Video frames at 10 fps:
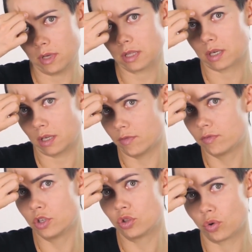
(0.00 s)
The
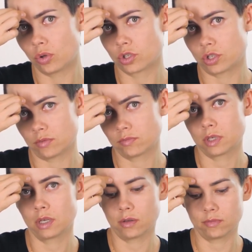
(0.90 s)
skin is very
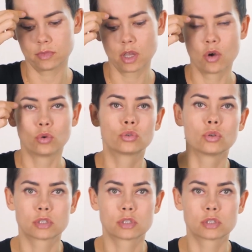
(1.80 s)
easy to recognize.